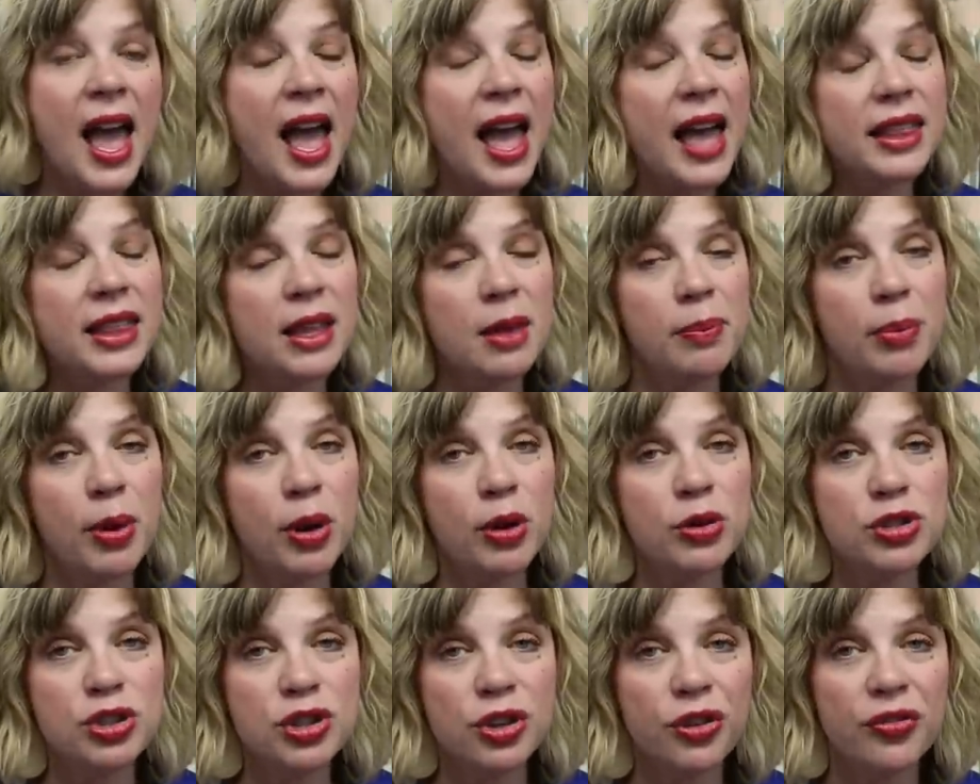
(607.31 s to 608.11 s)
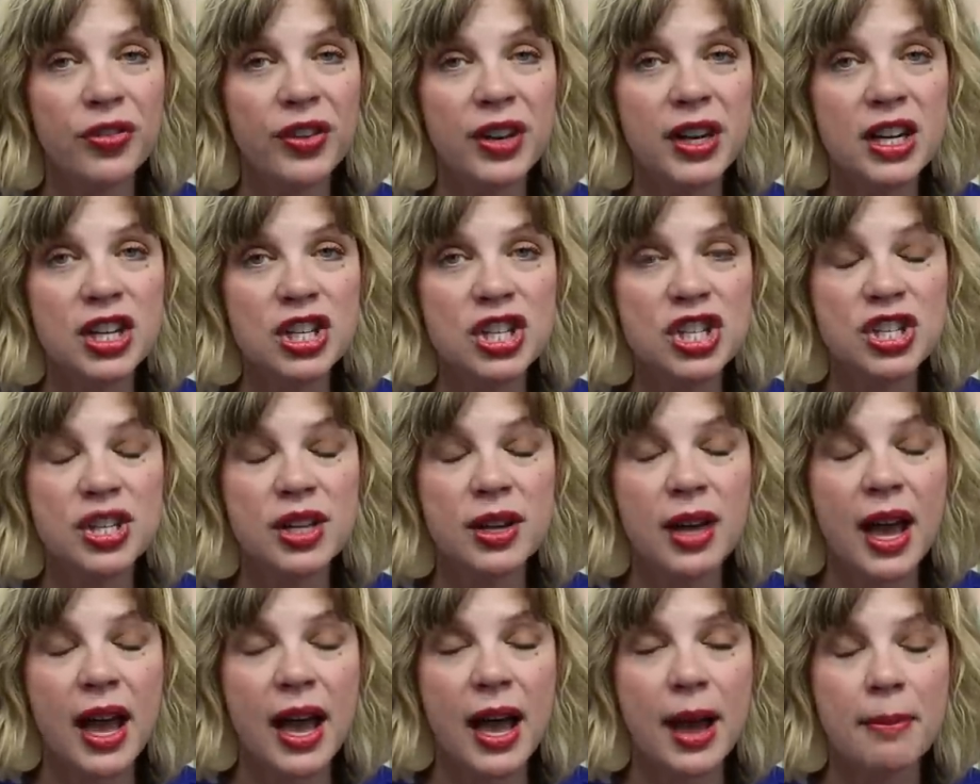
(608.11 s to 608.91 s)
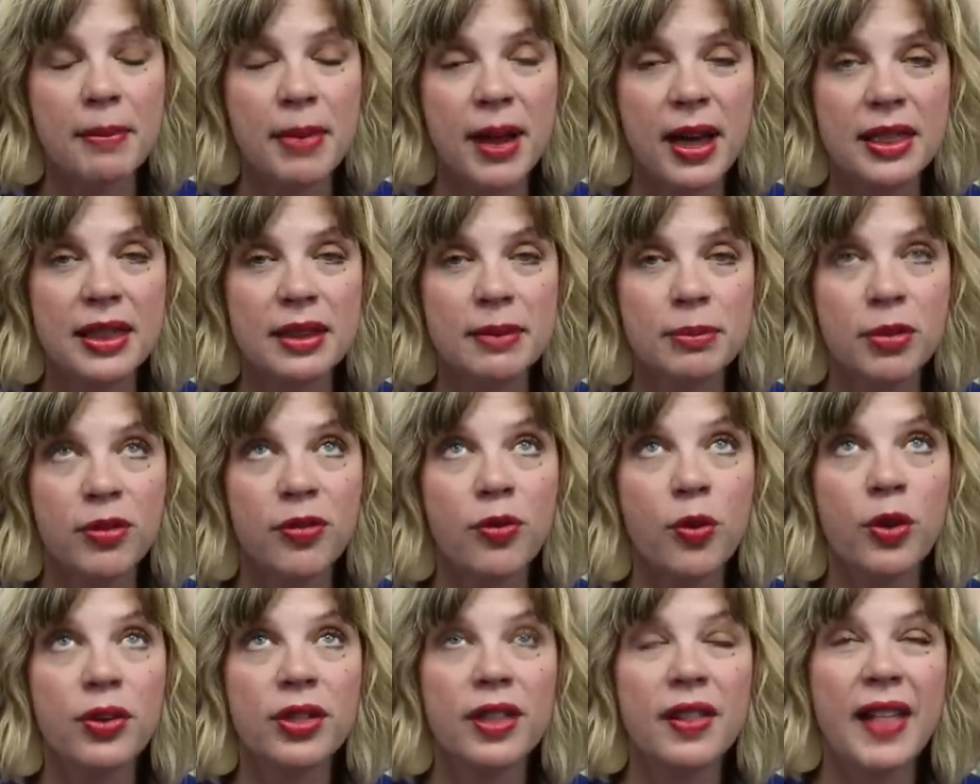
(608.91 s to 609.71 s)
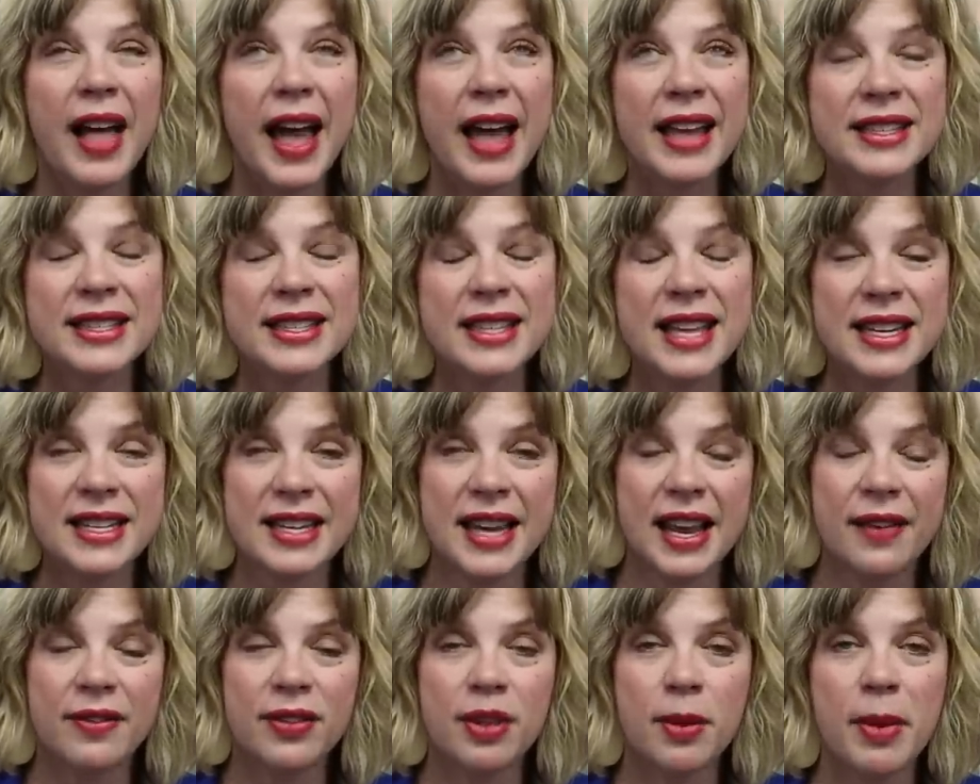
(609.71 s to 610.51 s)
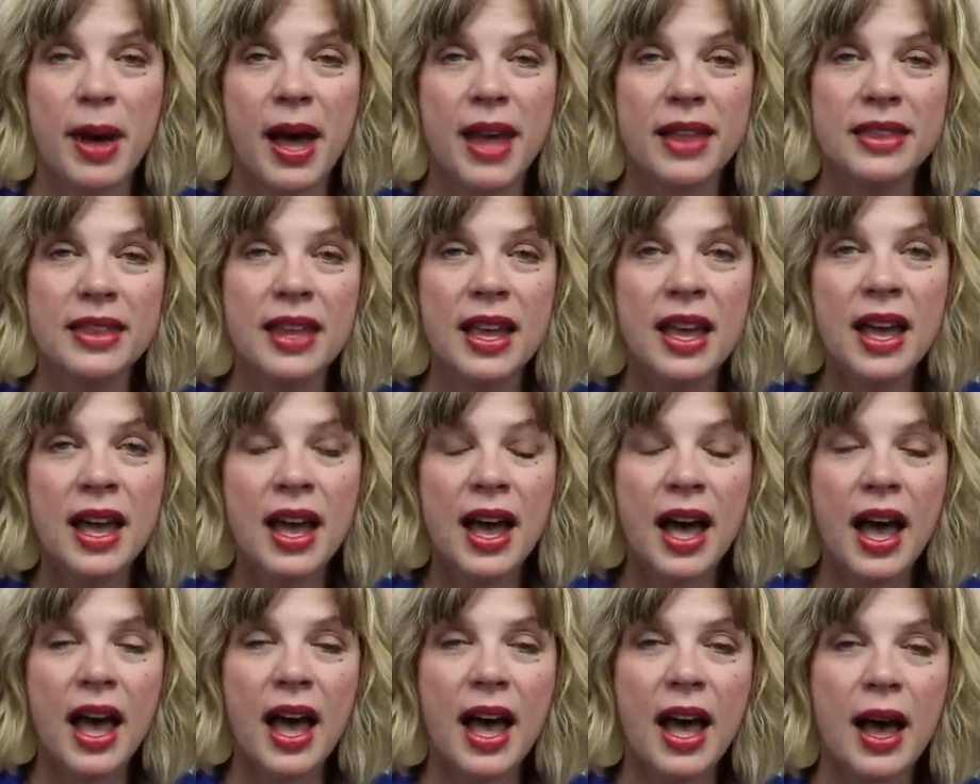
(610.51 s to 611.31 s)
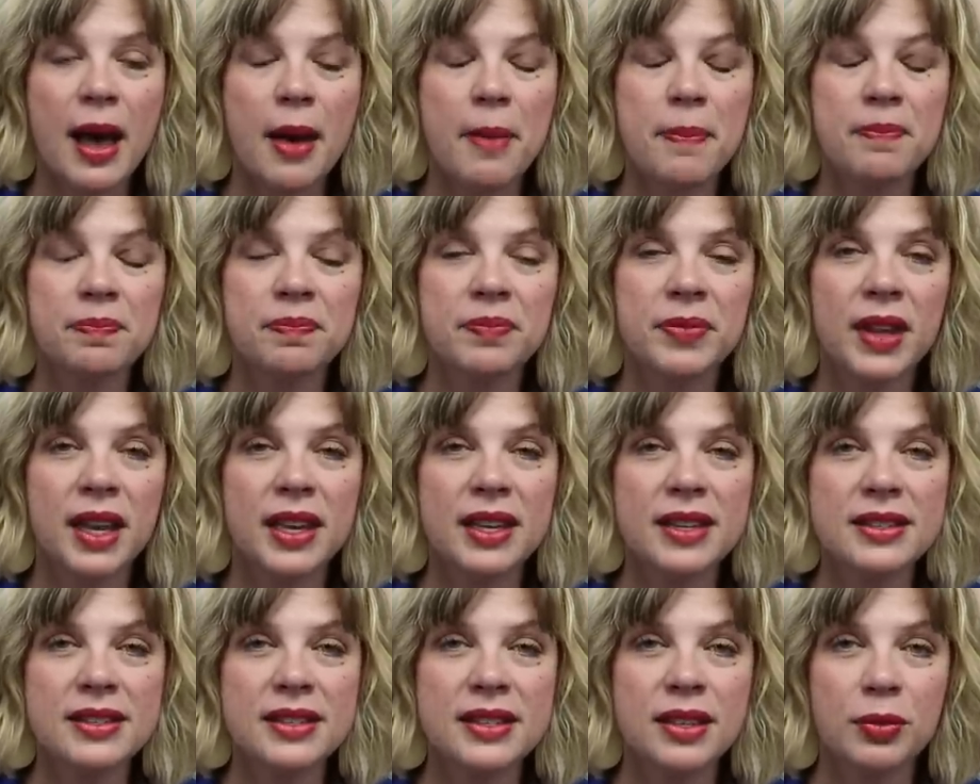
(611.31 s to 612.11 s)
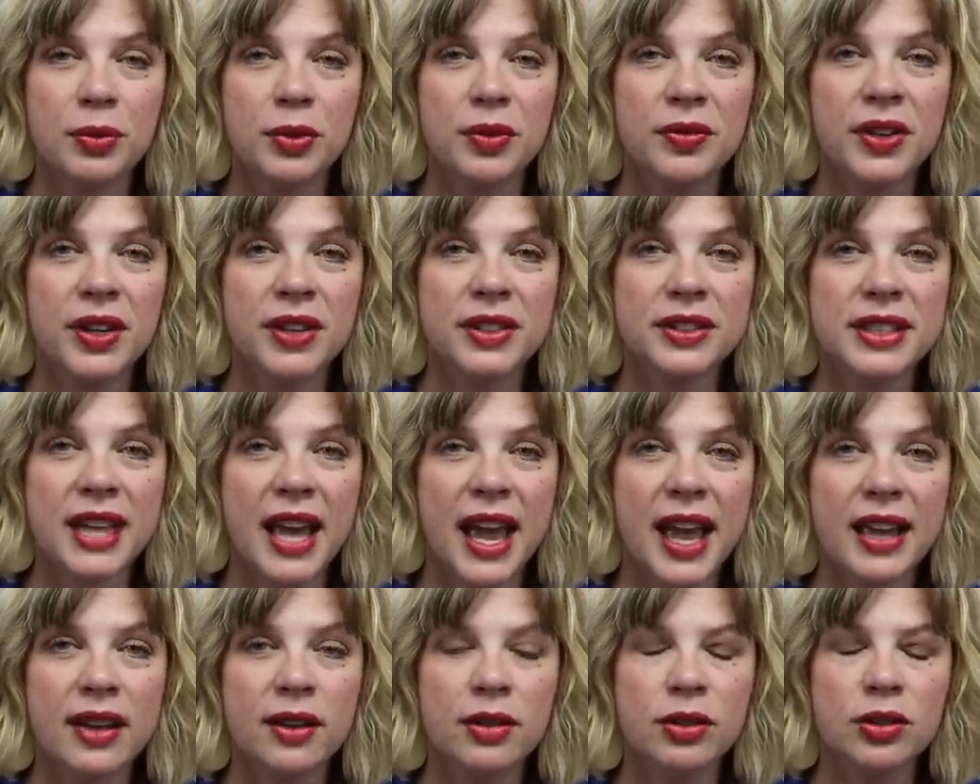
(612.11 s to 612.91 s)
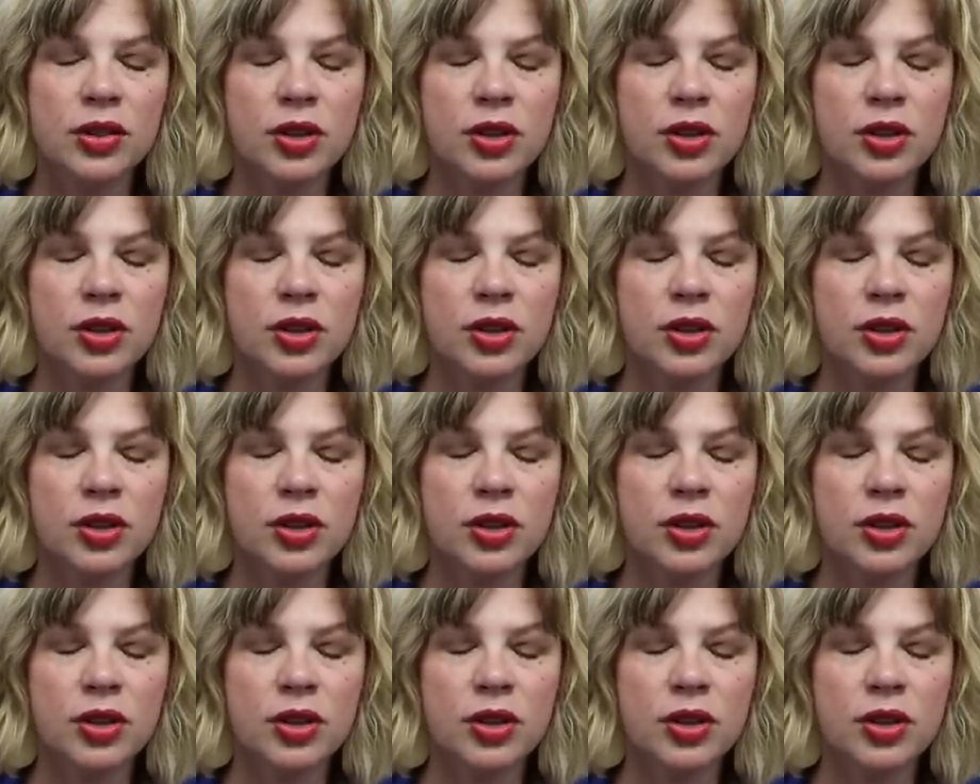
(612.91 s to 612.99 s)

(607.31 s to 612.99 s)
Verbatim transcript: And then post your finished um, by the, before the last Sunday of the month um, is the reveal day.